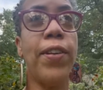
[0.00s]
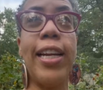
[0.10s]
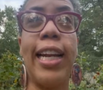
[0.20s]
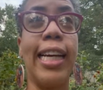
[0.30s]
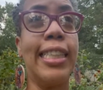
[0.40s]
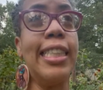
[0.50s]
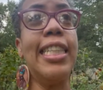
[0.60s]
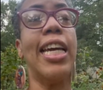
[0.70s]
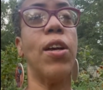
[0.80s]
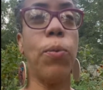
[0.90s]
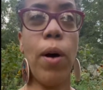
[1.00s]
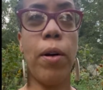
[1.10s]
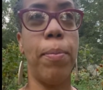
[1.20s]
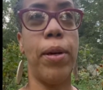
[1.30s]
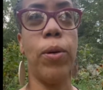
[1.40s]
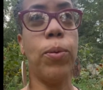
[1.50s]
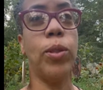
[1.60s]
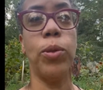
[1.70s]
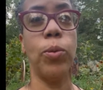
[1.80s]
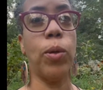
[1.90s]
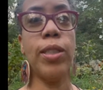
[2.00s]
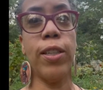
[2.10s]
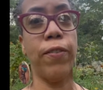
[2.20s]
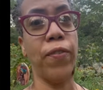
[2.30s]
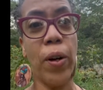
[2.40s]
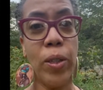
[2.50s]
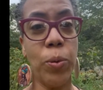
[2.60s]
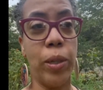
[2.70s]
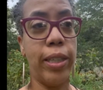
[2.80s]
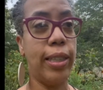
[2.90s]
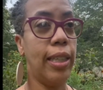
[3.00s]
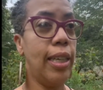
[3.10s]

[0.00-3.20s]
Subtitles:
and then I got the second water bill, which was worse than the first one.